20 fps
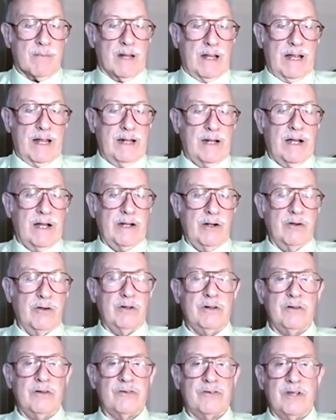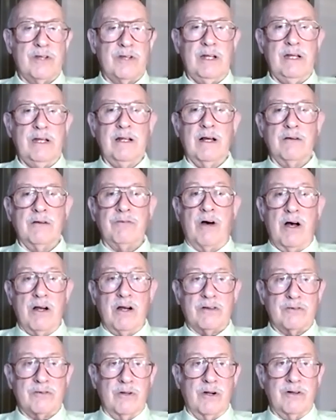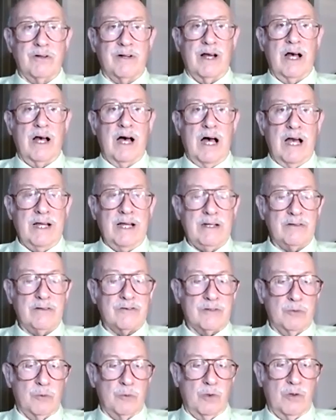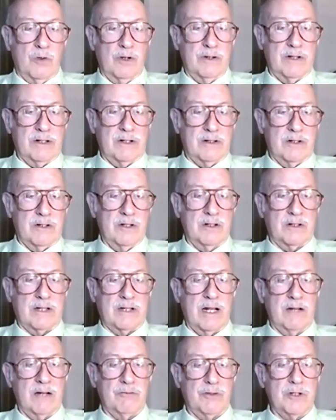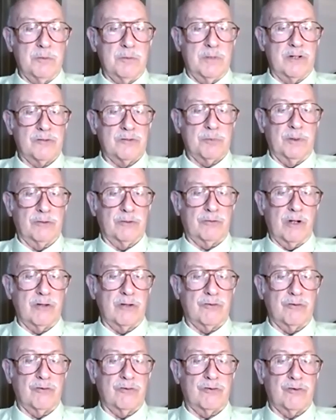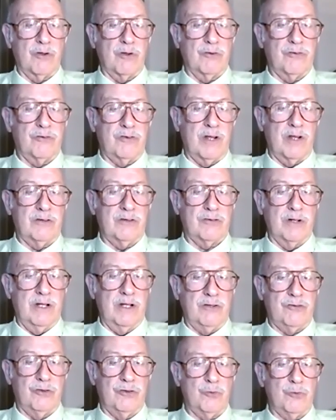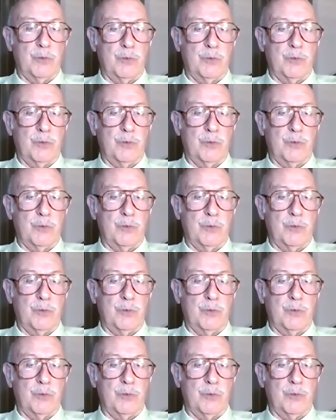And I earned the city of Oxnard the highest award that the California Municipal Treasurers Association issues.